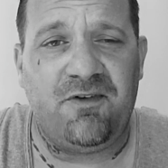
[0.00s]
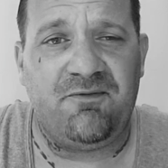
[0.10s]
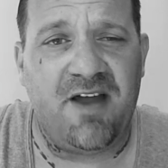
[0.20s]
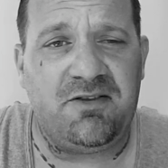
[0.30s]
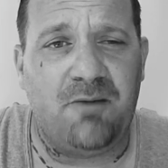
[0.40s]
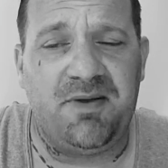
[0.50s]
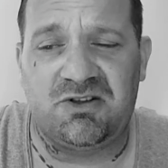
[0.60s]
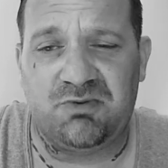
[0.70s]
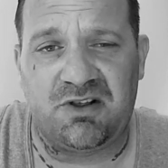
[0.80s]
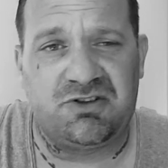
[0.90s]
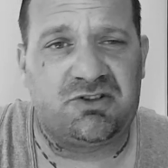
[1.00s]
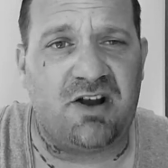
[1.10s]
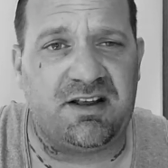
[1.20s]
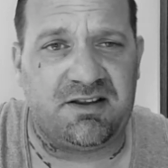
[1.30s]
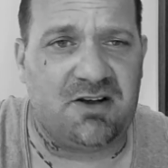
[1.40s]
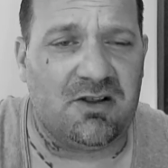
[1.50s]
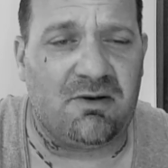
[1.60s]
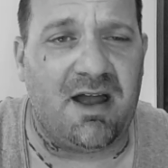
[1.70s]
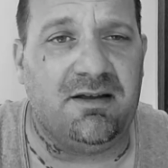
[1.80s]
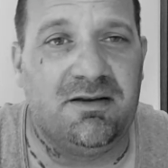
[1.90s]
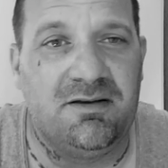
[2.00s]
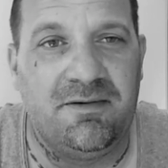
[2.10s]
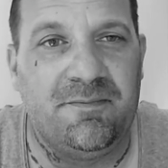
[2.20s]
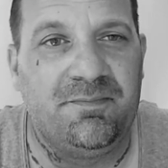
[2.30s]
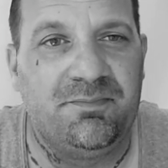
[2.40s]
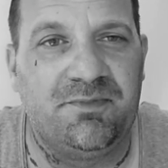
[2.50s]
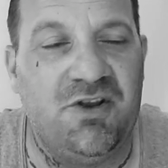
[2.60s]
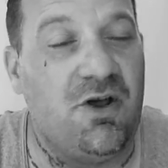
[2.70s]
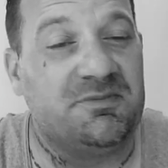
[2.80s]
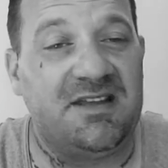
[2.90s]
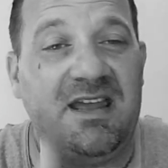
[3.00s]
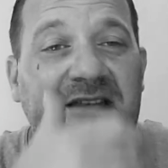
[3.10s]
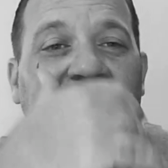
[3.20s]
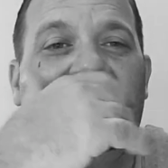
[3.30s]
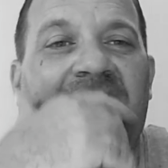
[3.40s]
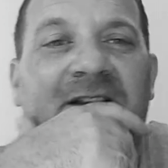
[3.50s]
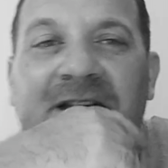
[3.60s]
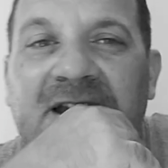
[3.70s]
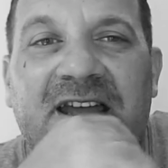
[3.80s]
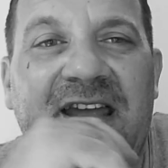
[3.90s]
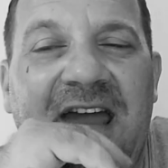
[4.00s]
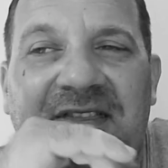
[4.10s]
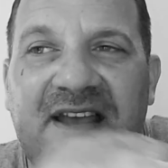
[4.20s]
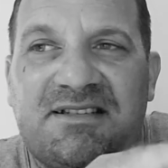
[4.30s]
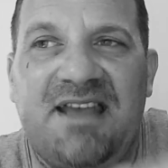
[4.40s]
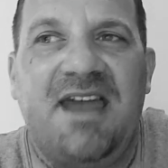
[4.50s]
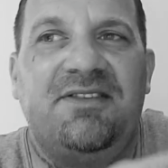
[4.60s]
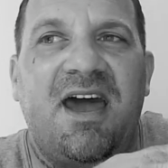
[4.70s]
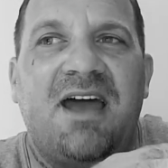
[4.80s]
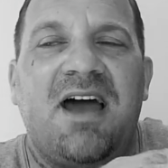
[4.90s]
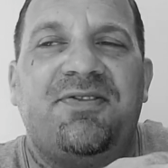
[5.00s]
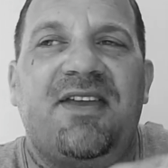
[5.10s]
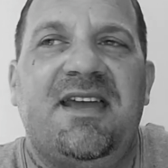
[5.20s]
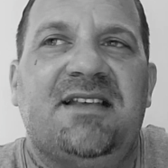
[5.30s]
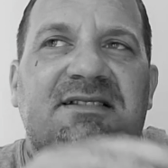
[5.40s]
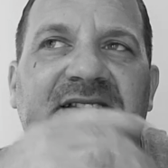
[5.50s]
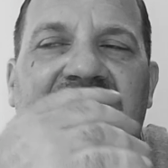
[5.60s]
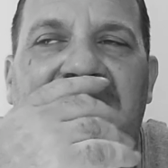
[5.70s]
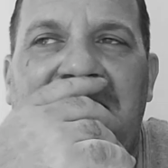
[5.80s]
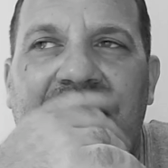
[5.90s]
fentanyl pills where they're just trying to get the color right. You know what I'm saying? And they say that, I think this is